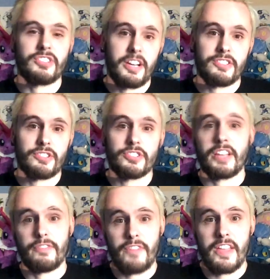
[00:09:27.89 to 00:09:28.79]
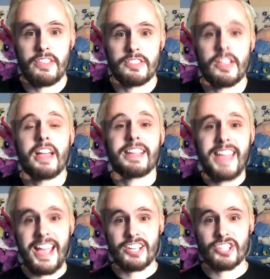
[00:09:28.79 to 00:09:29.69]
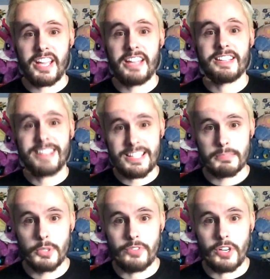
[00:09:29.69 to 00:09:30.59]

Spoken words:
Dinosaurs had feathers. Get educated, let's move